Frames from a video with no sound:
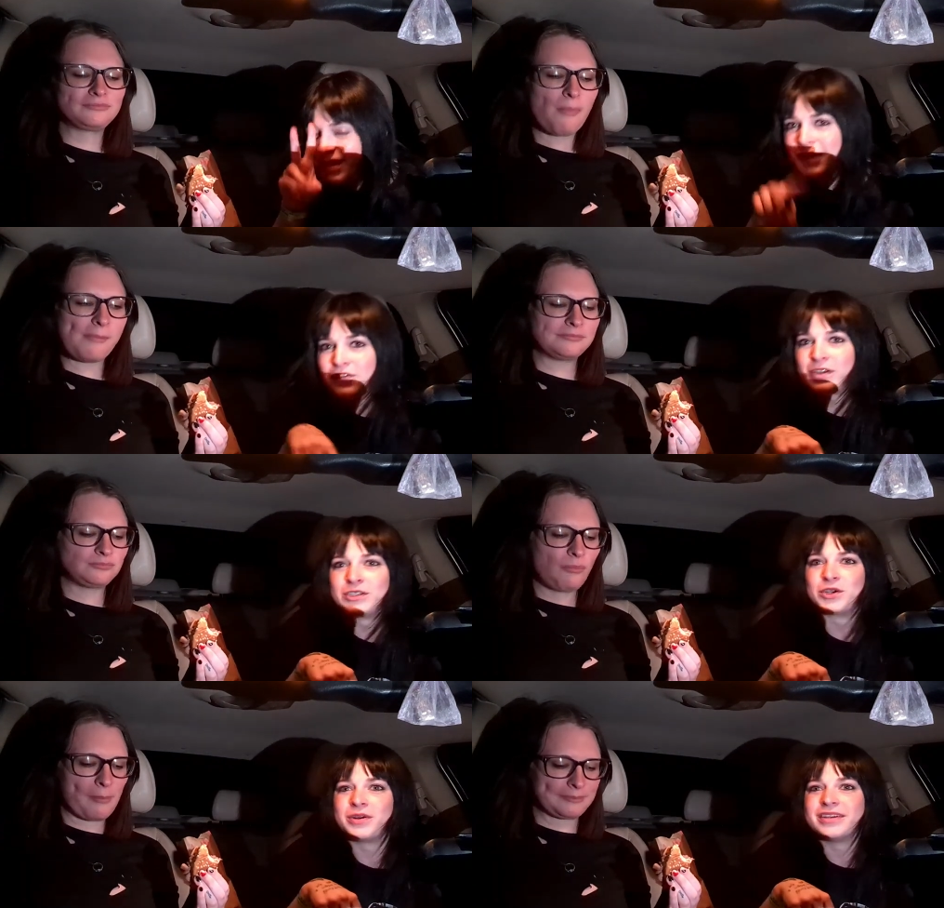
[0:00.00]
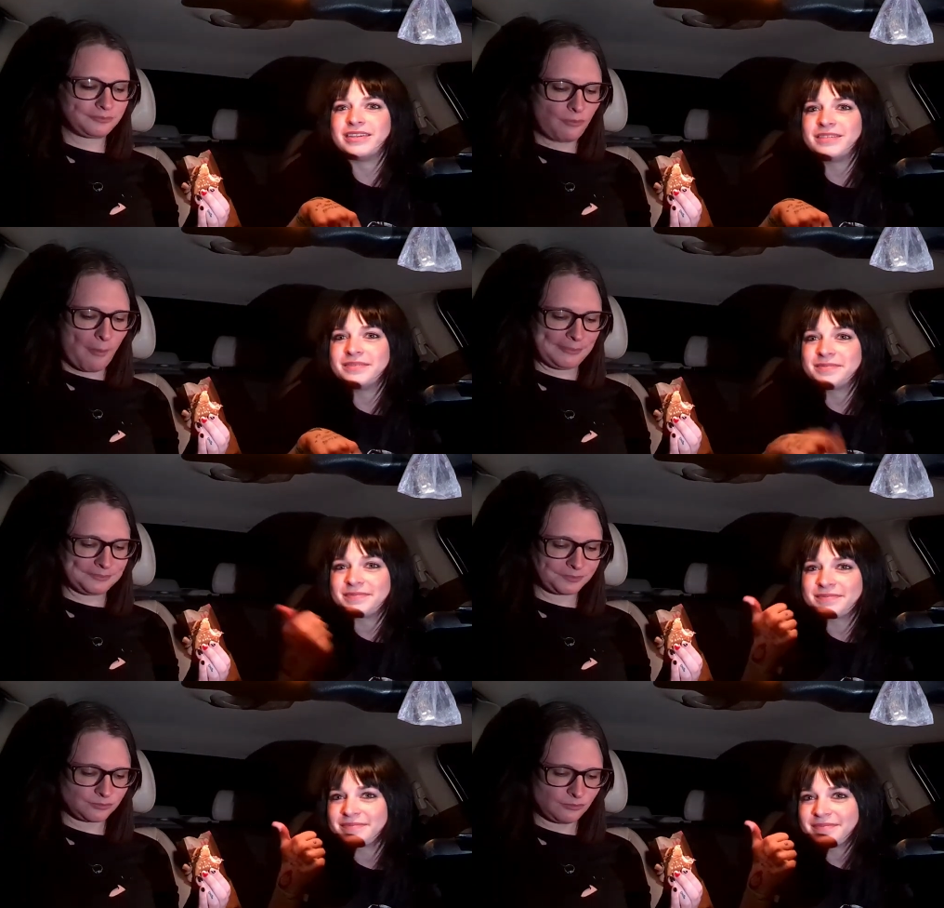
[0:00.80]
Speaker 1: If you enjoyed,
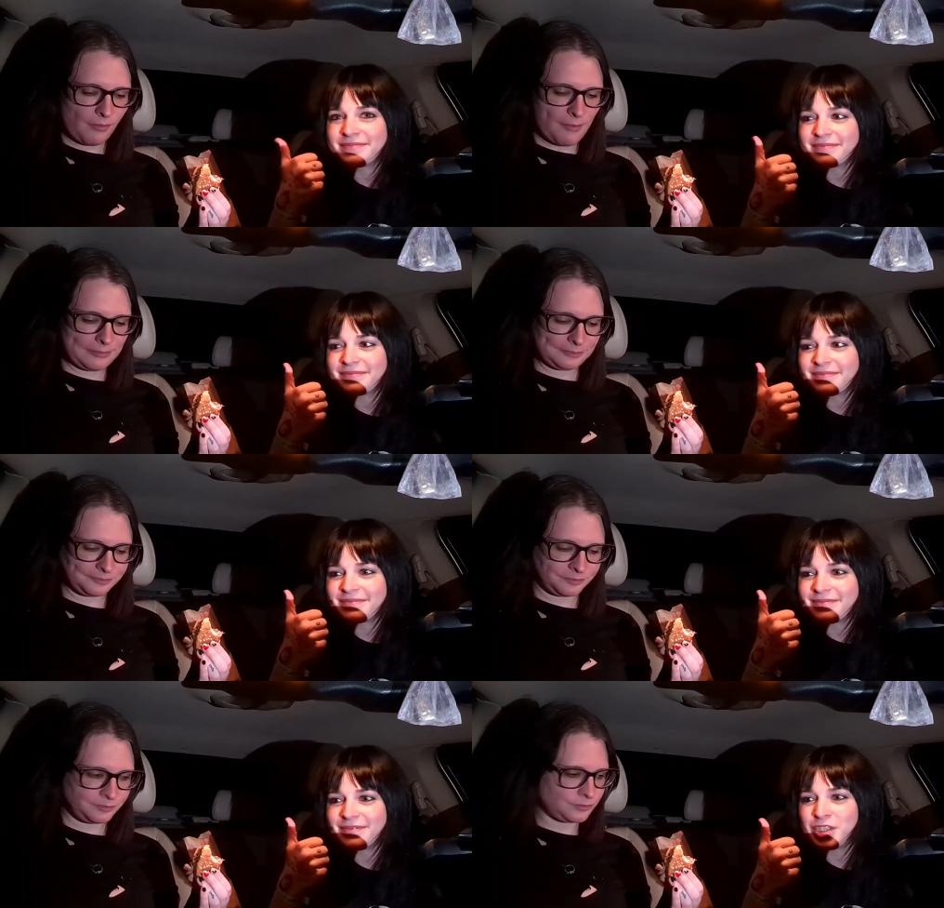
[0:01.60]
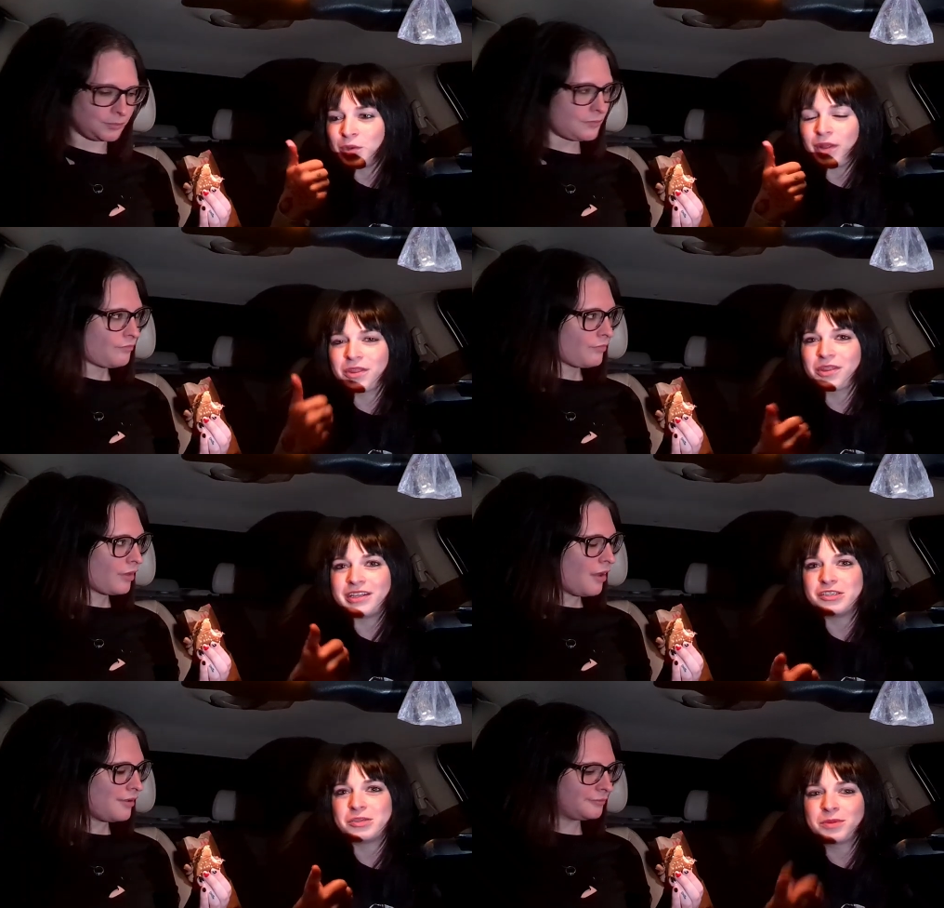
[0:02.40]
do all the
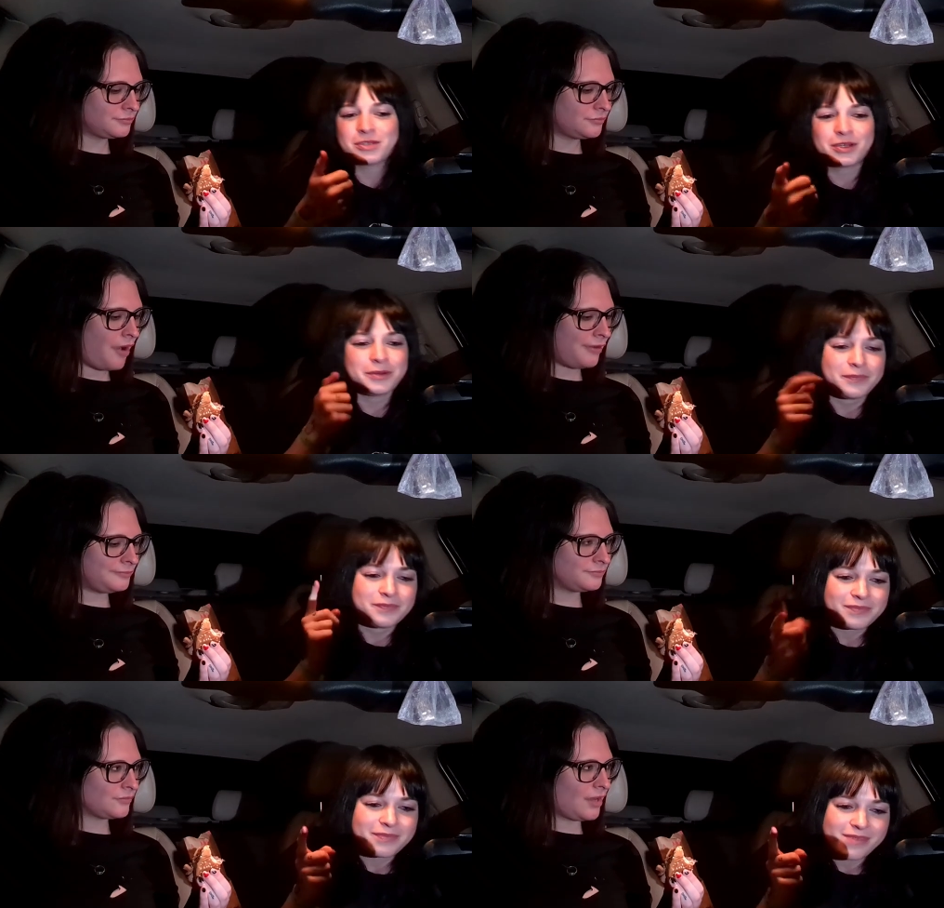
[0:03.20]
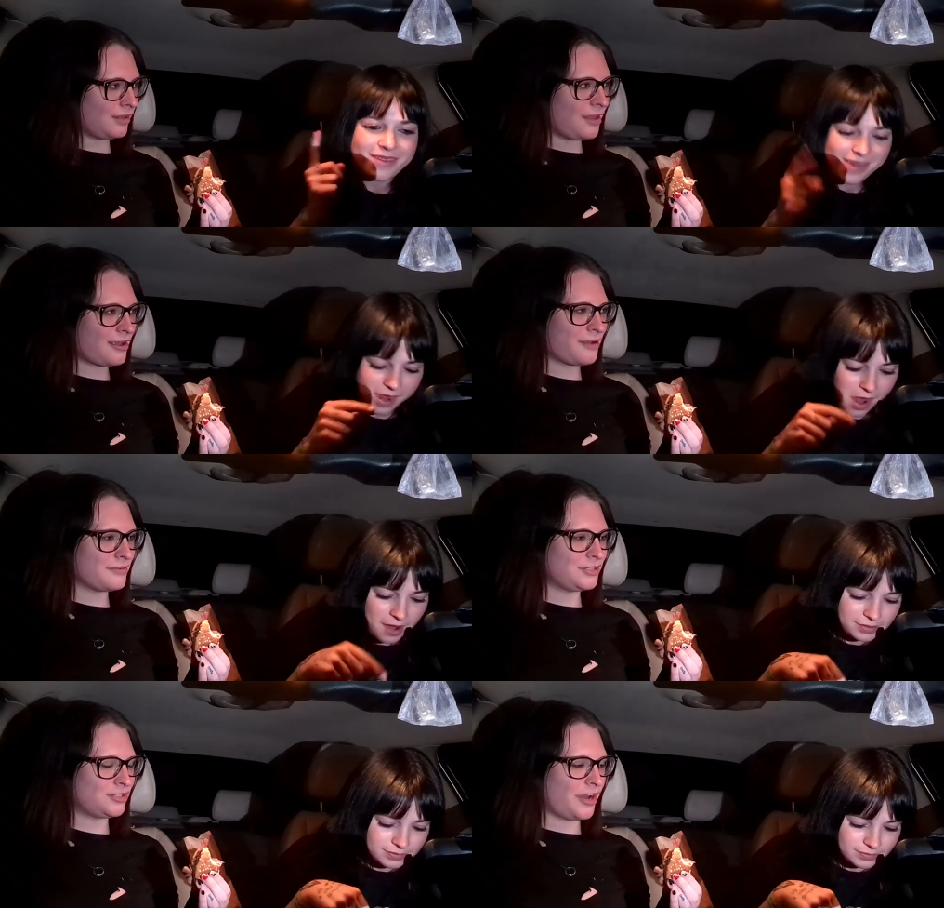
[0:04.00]
things you're supposed to do.
Speaker 2: You like,
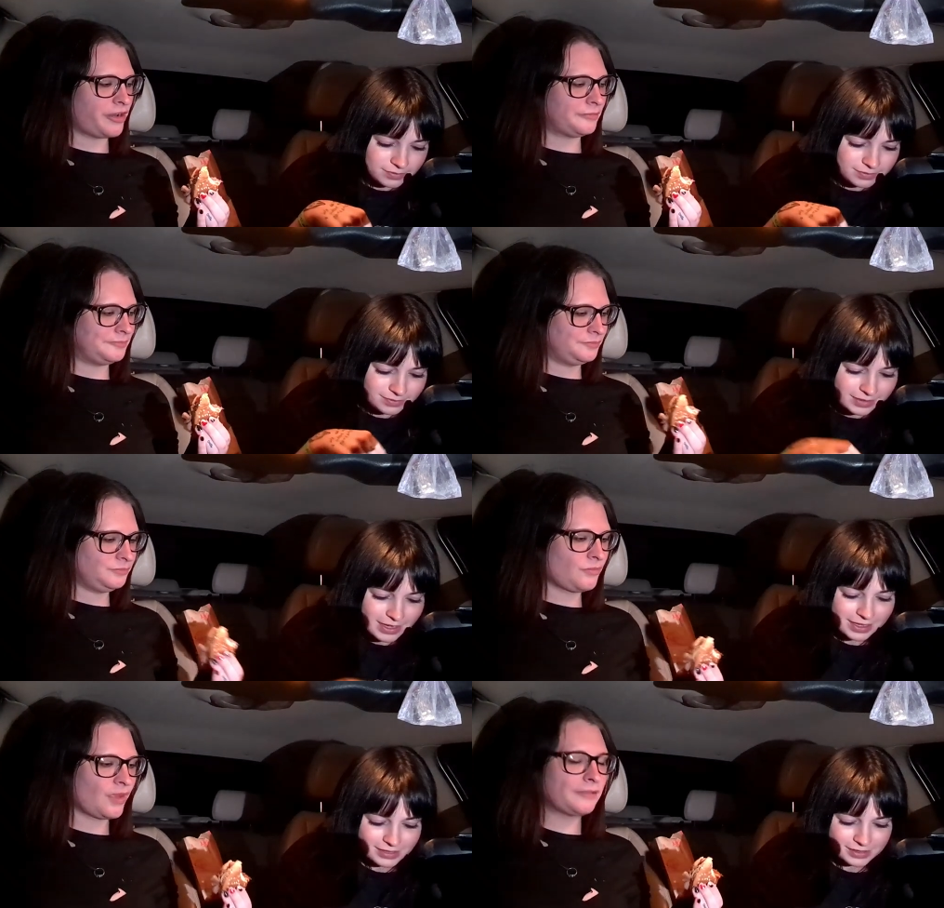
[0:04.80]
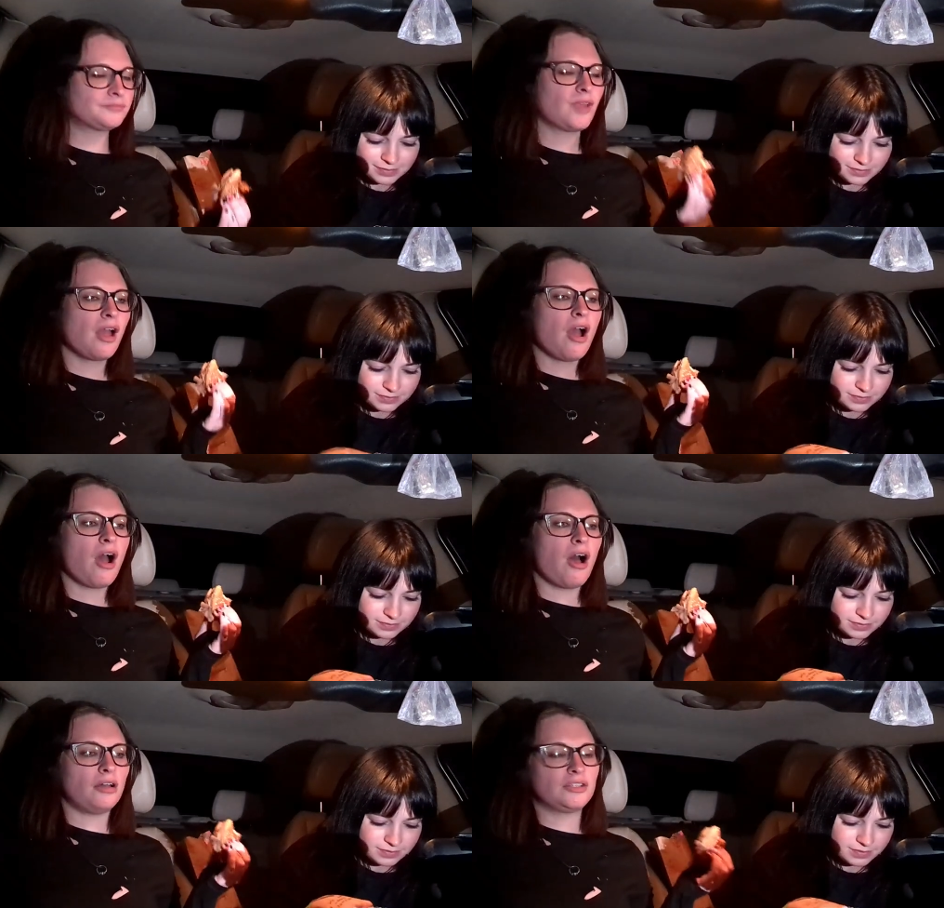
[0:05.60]
comment, and share. Yes.
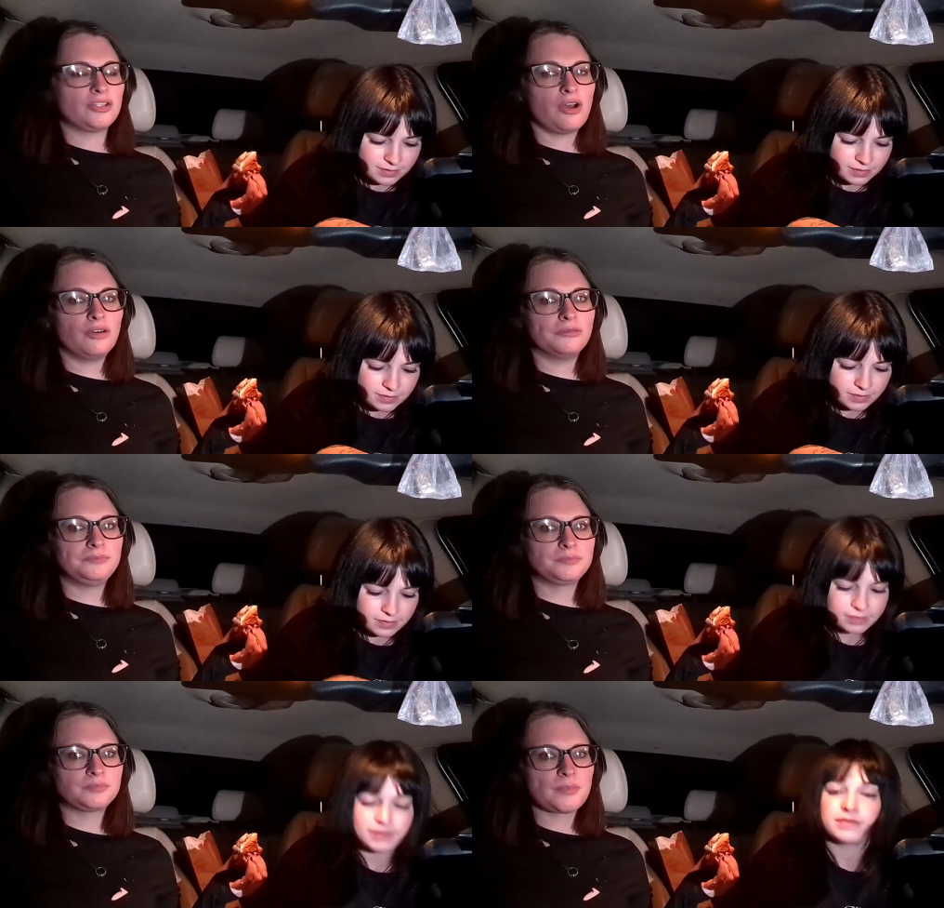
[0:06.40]
Also,